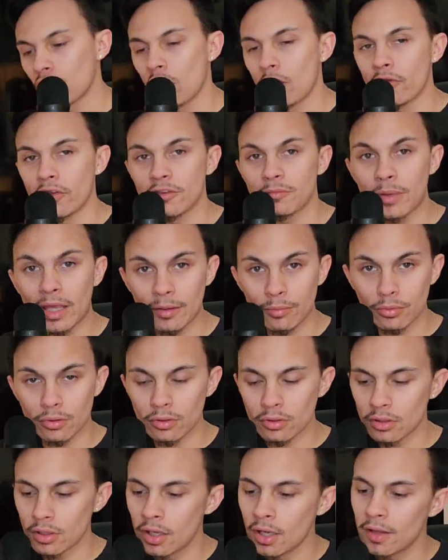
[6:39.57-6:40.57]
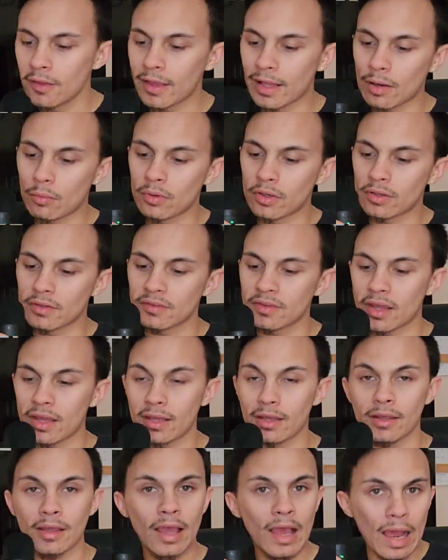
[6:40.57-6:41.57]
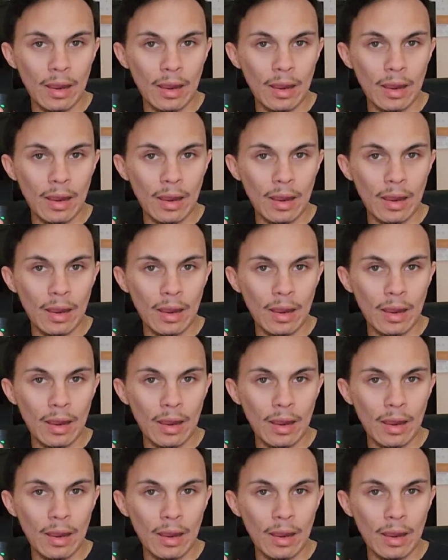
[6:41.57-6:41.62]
on this paper that I want to say.